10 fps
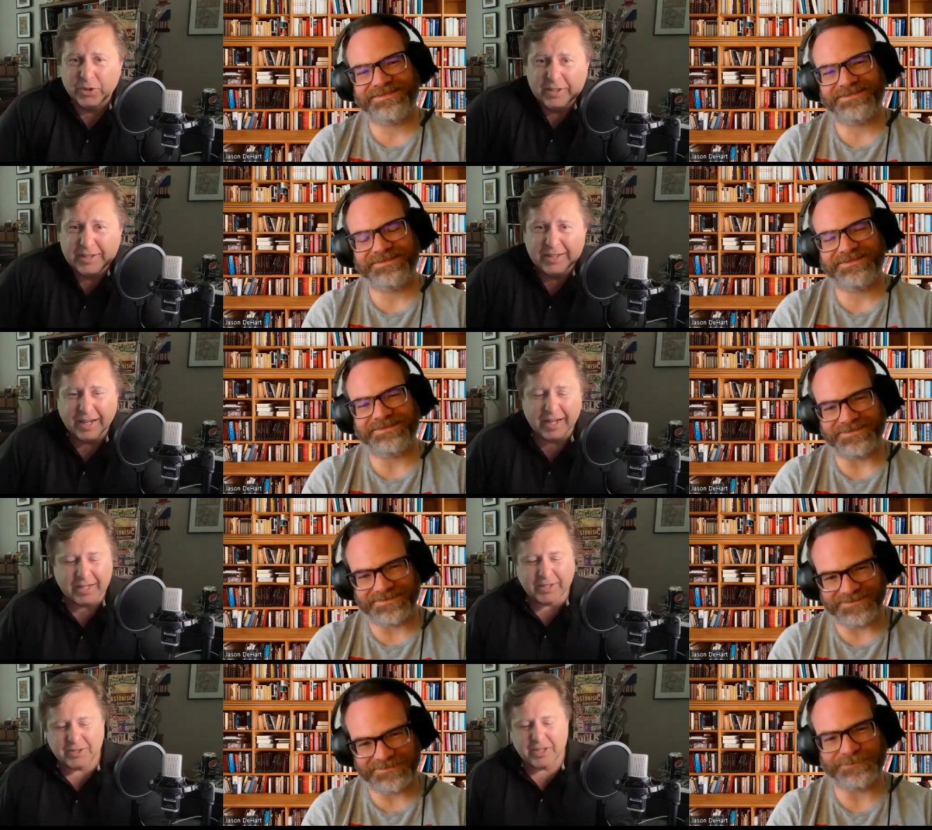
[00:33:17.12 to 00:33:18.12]
Speaker 1: it
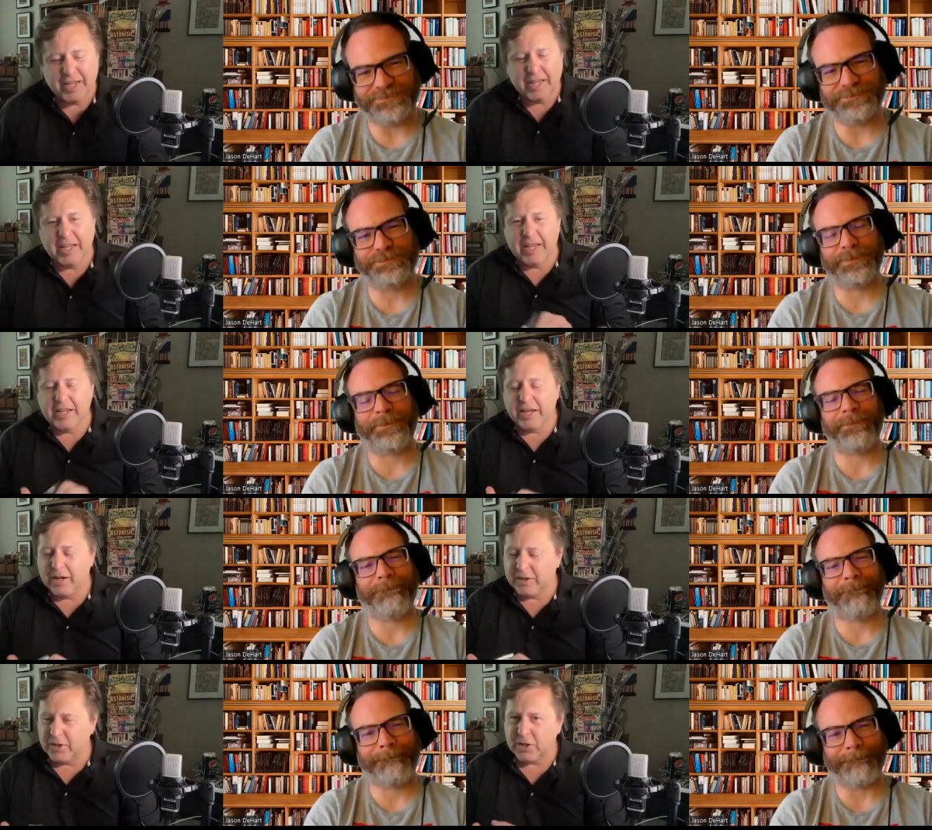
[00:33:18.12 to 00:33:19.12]
because uh, you
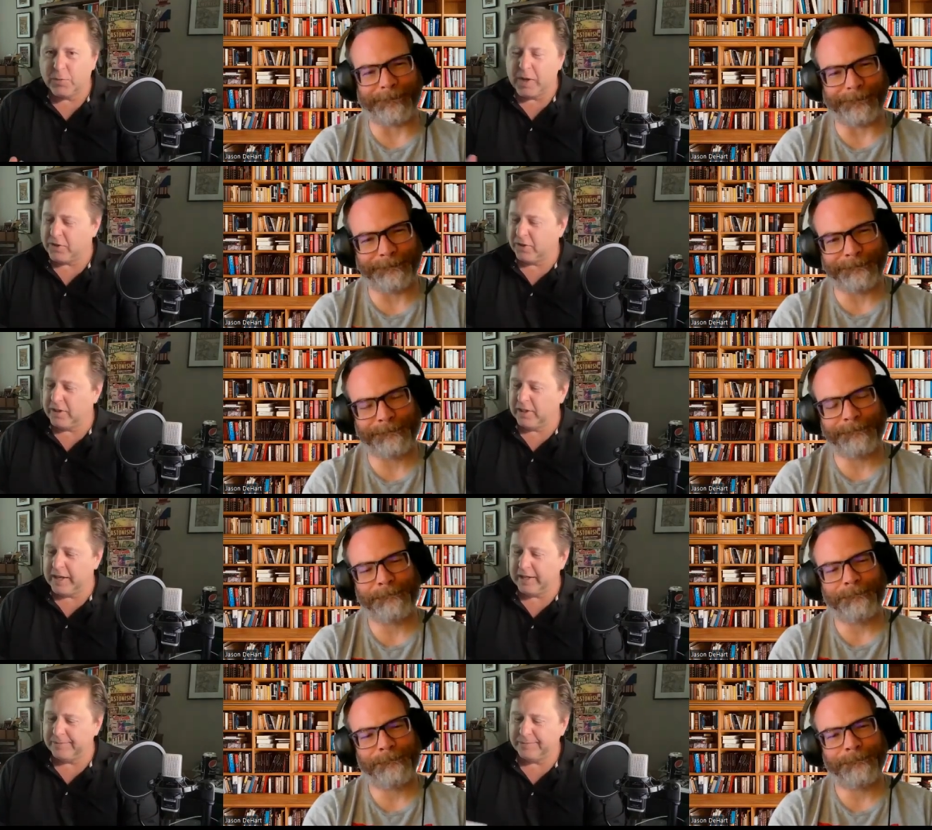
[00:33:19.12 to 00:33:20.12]
know because it's basically
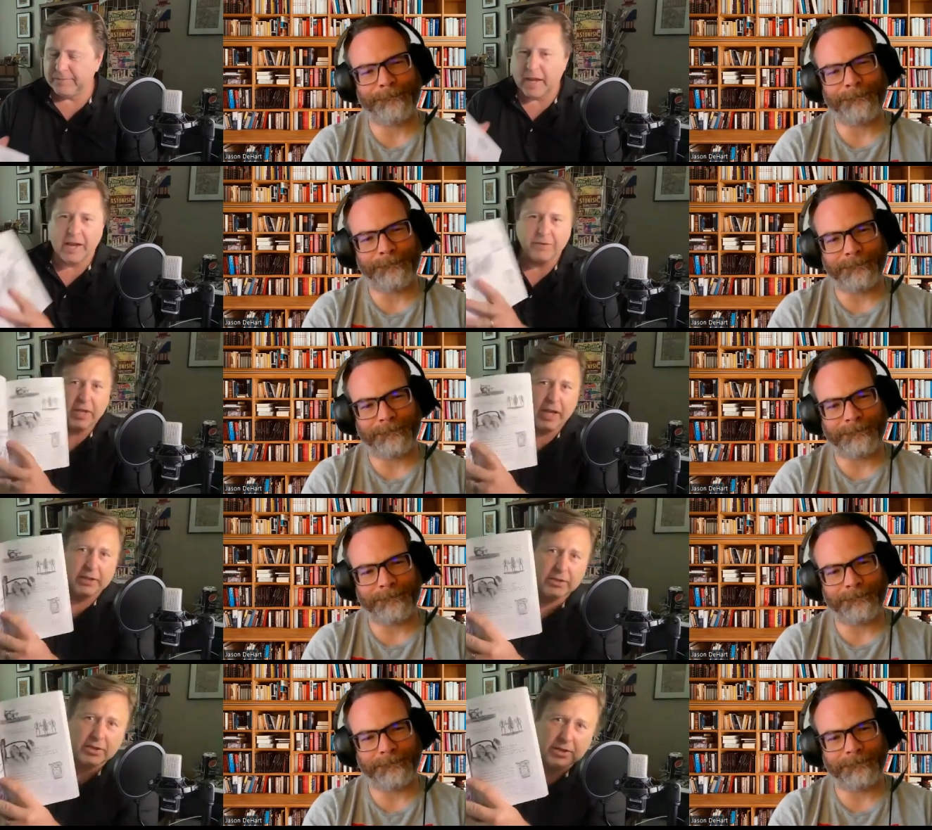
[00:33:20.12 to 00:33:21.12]
like half
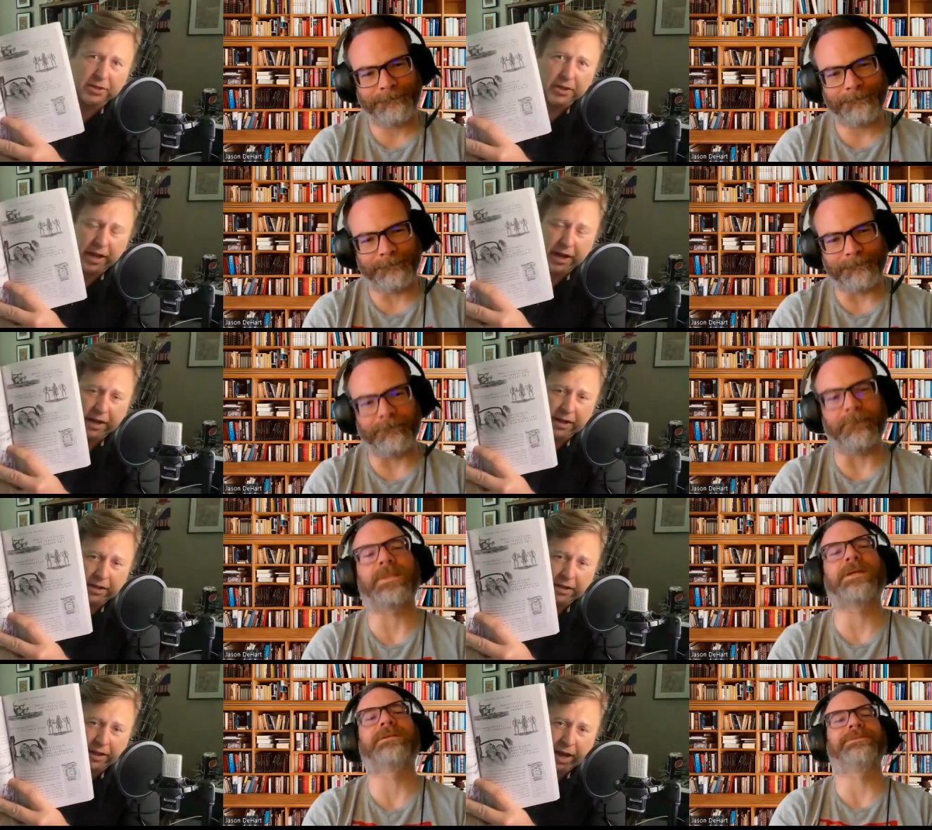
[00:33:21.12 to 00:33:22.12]
text
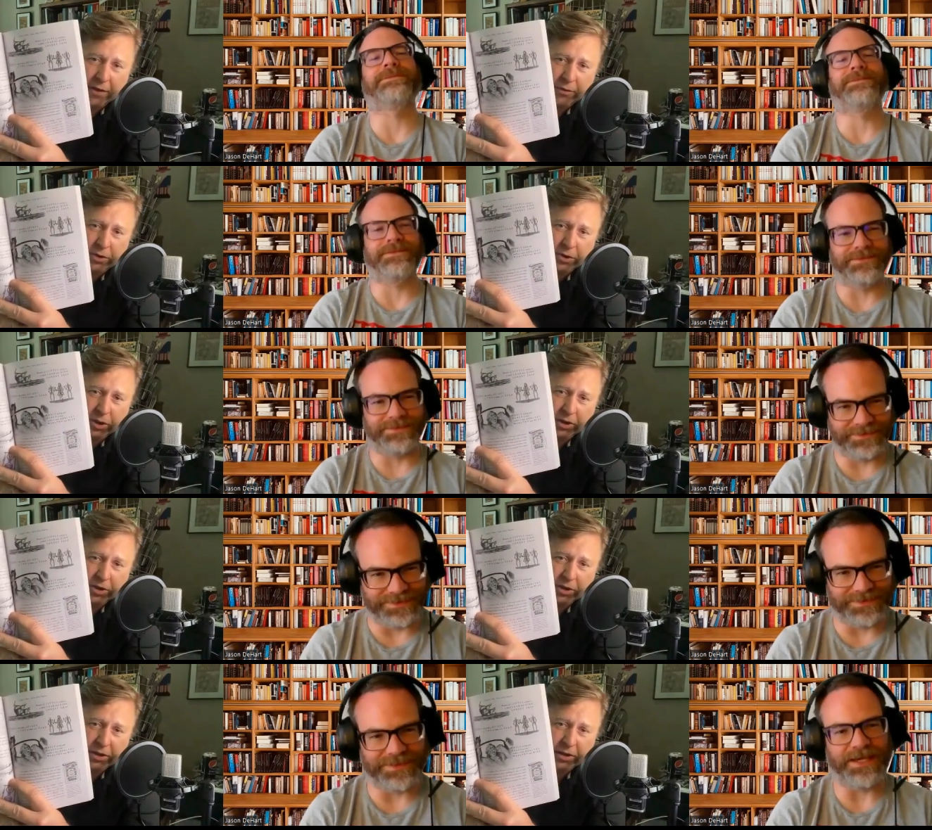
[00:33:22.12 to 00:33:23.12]
and like half
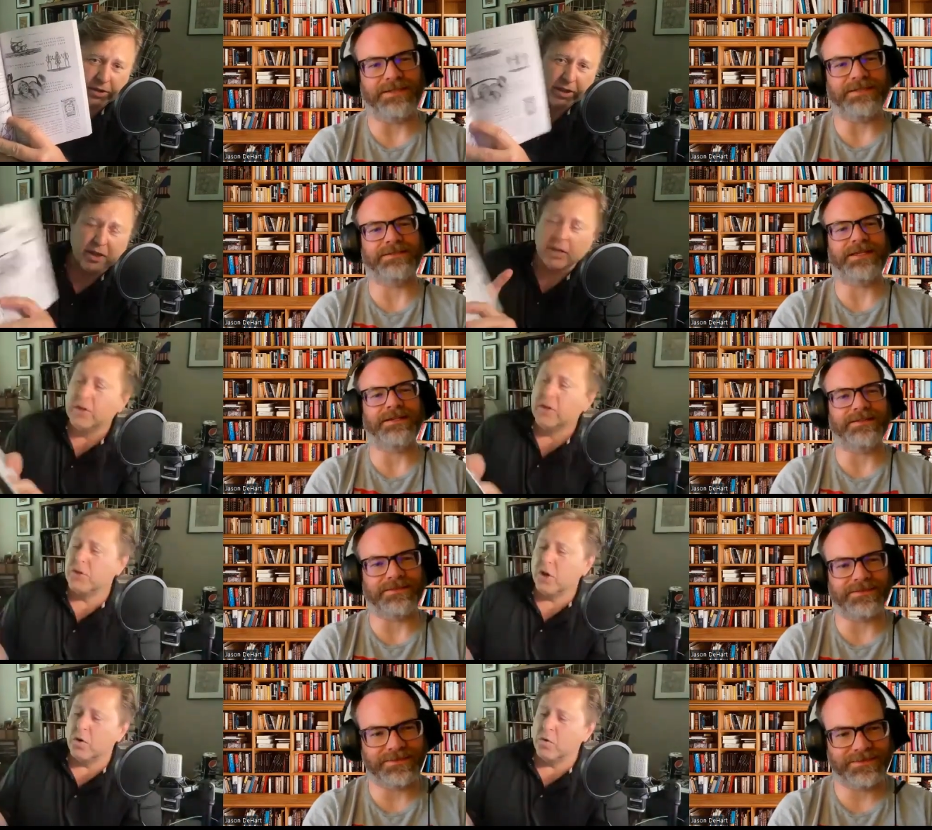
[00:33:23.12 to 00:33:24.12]
illustration.
Speaker 2: Yeah, yeah.
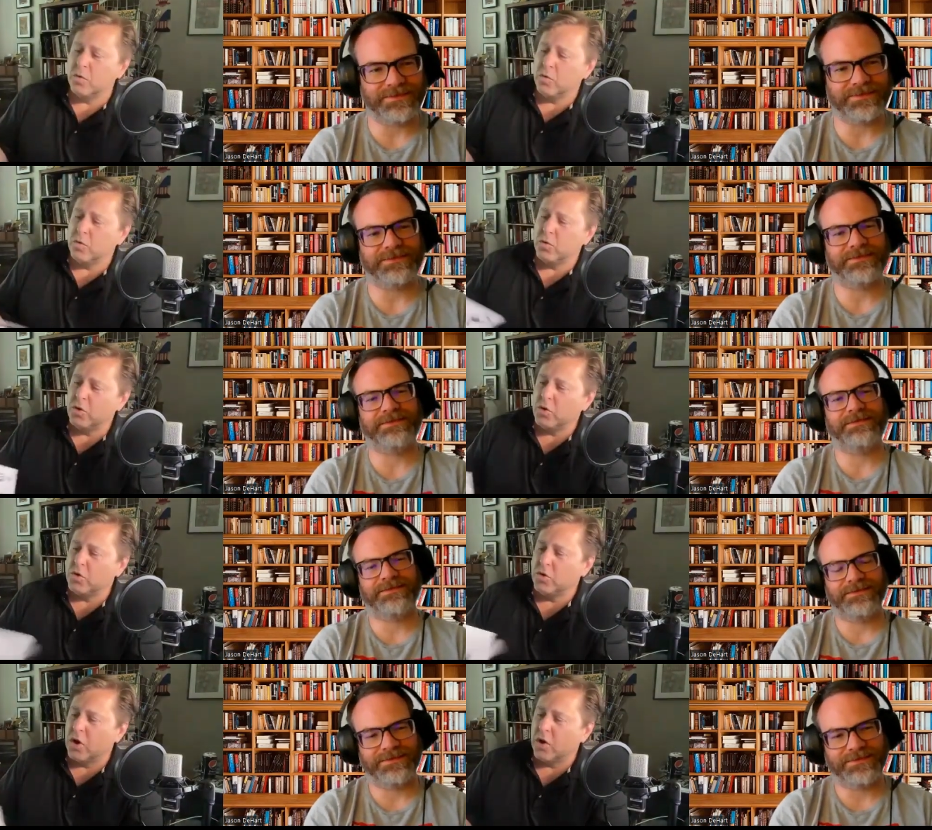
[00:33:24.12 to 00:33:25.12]
So
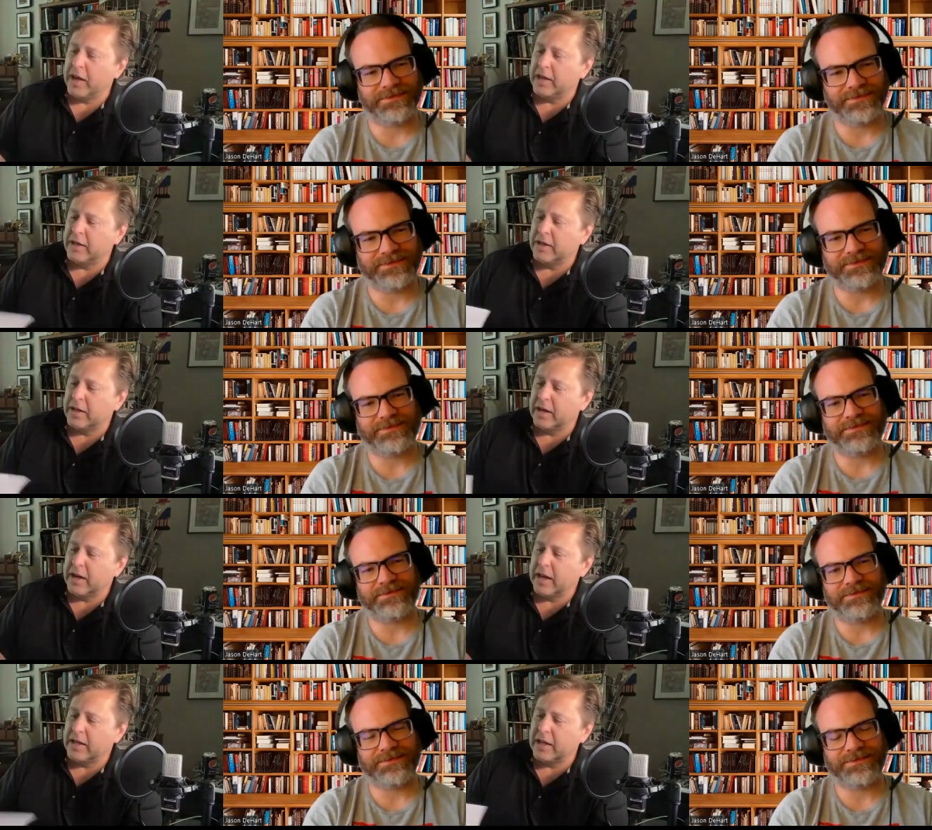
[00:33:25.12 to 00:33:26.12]
Speaker 1: you know, in
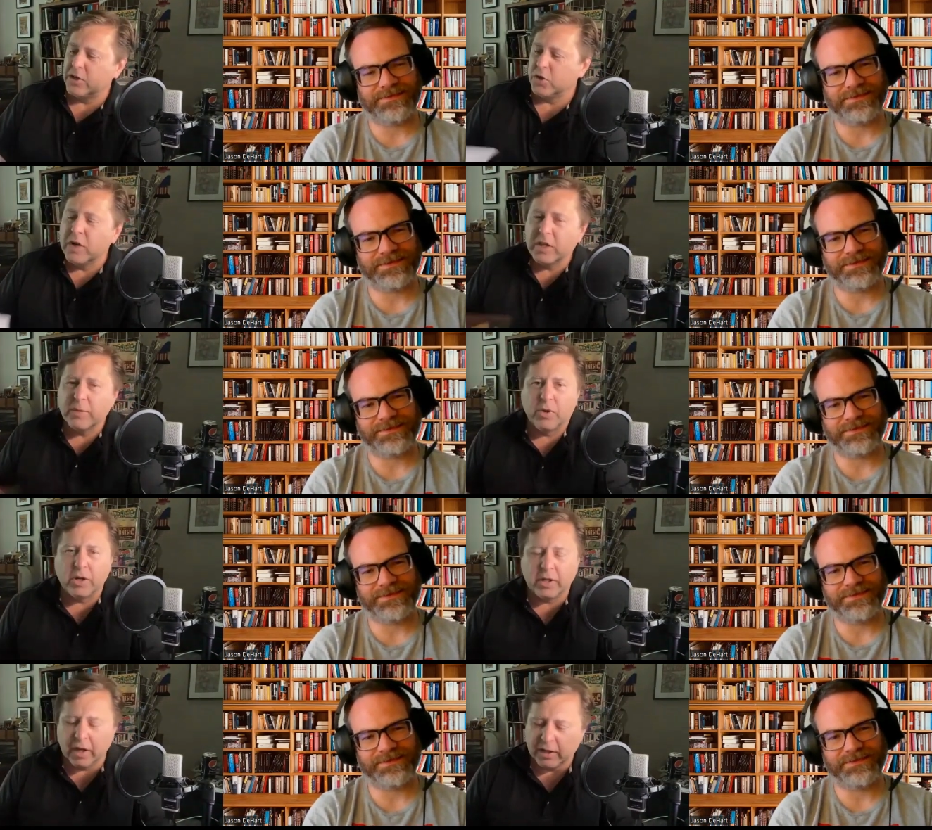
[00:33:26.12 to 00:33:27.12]
in in doing the
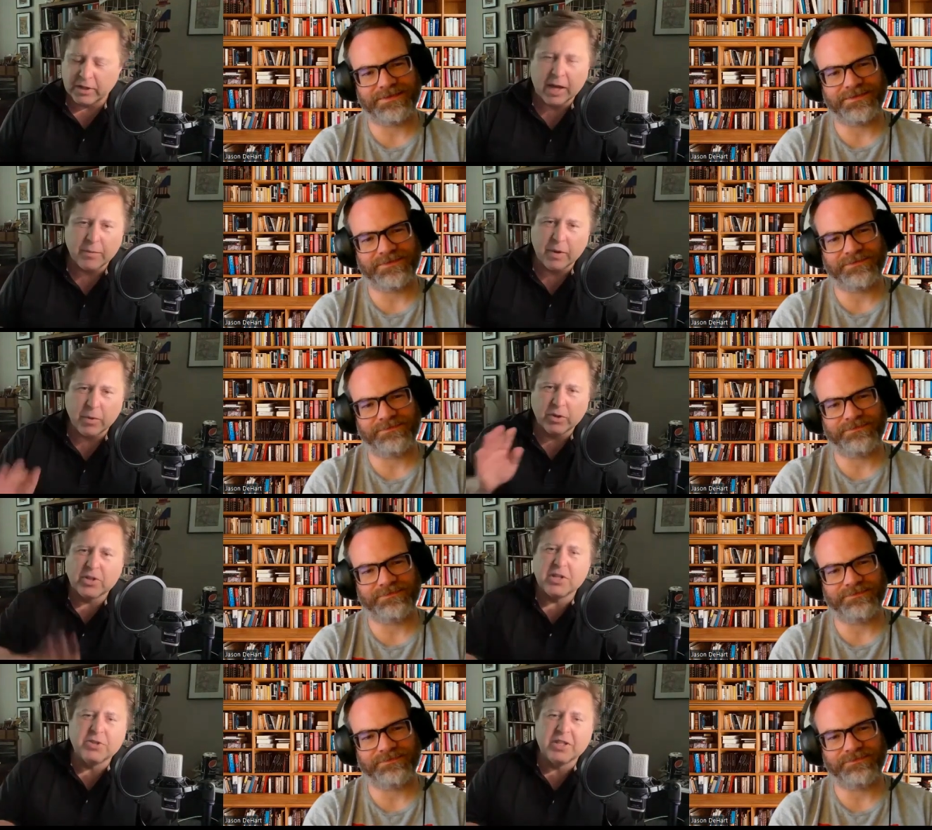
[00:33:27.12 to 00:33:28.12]
book, you know, because I, broke
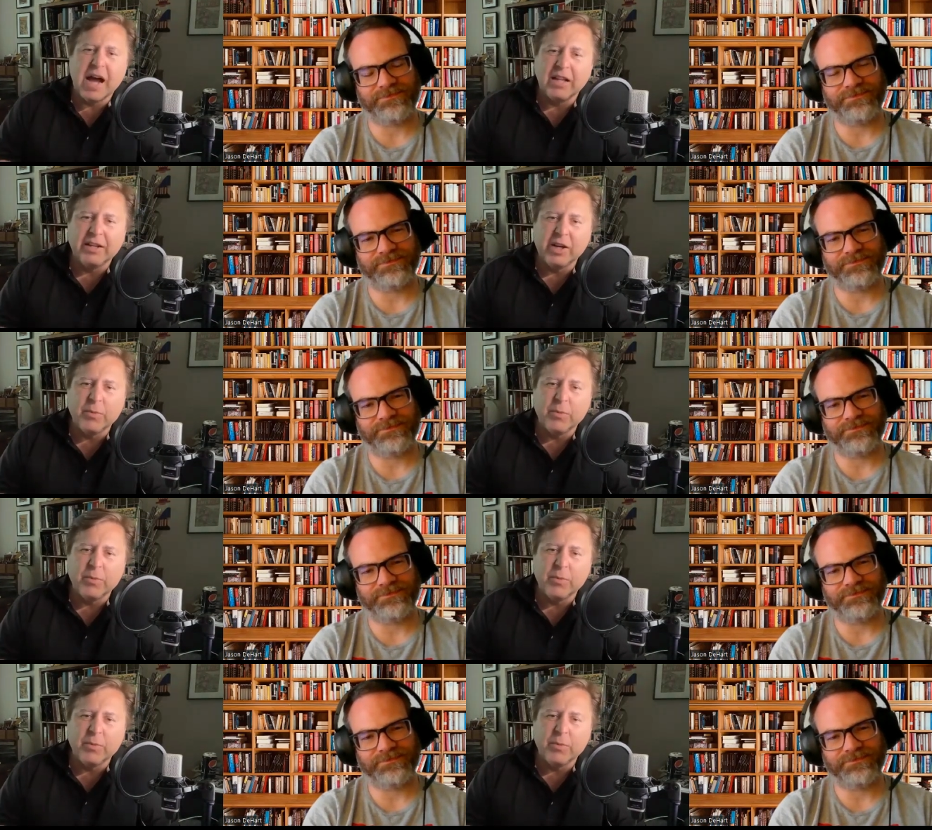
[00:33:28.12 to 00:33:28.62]
this, it was a nonlinear